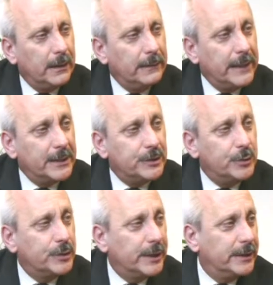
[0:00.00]
That's
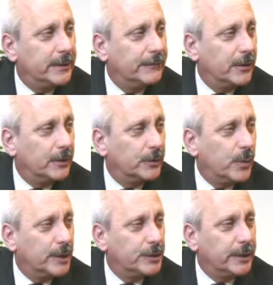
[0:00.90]
usually a difficult
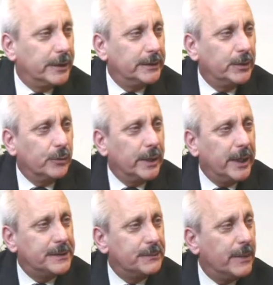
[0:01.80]
question and
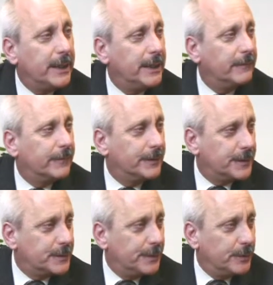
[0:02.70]
creates many of the
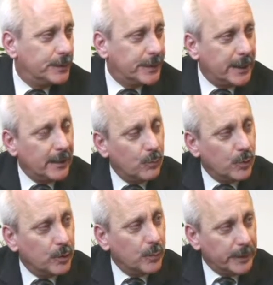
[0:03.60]
disputes that I
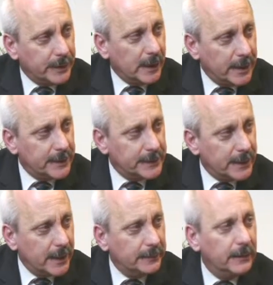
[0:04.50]
work with clients
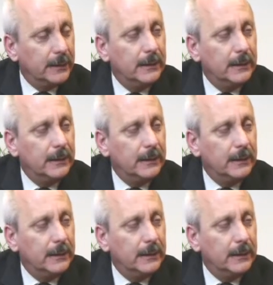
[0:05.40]
on.